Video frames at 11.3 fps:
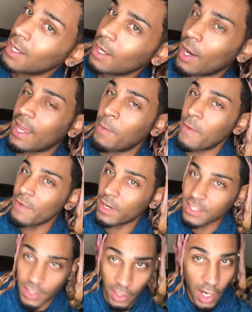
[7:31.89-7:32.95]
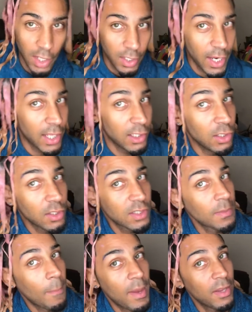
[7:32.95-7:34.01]
I can't wait for y'all to see the color. It
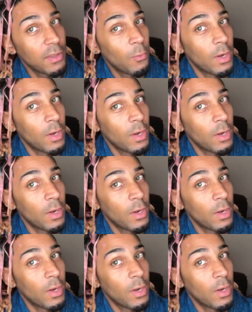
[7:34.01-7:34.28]
looks better than